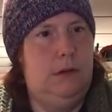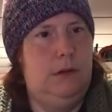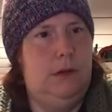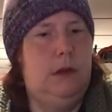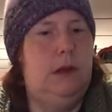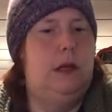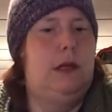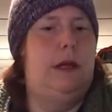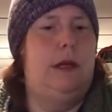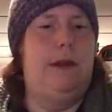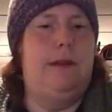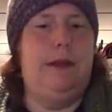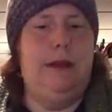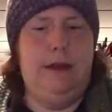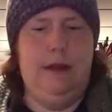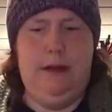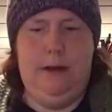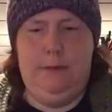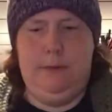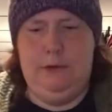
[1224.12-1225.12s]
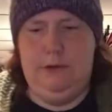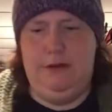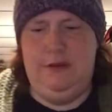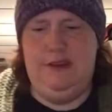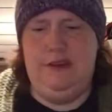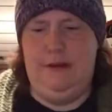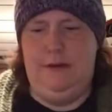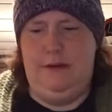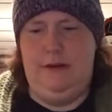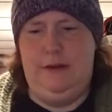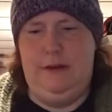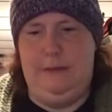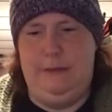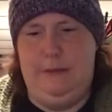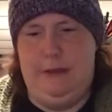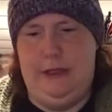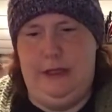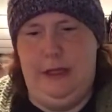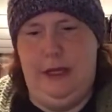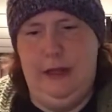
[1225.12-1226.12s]
Oh yeah, that I'm going to send
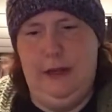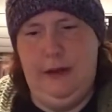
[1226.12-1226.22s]
somebody.